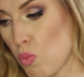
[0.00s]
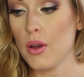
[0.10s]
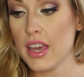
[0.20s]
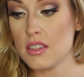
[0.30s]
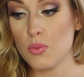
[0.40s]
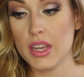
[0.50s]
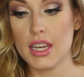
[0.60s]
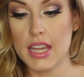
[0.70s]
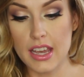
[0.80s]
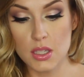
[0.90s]
Okay, so my
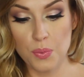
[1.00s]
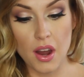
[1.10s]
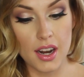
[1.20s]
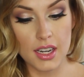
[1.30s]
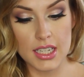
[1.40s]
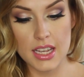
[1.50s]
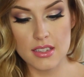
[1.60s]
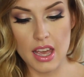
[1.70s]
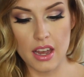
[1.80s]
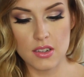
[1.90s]
next product
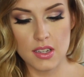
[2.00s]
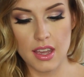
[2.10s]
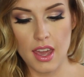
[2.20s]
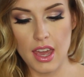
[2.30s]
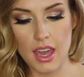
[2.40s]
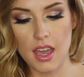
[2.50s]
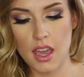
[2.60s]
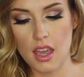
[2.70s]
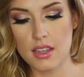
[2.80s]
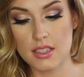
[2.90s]
is actually
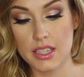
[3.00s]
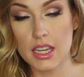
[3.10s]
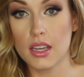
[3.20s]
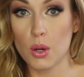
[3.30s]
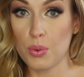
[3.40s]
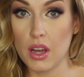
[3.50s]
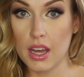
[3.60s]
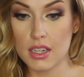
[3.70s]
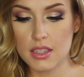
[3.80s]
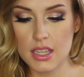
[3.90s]
a skincare product.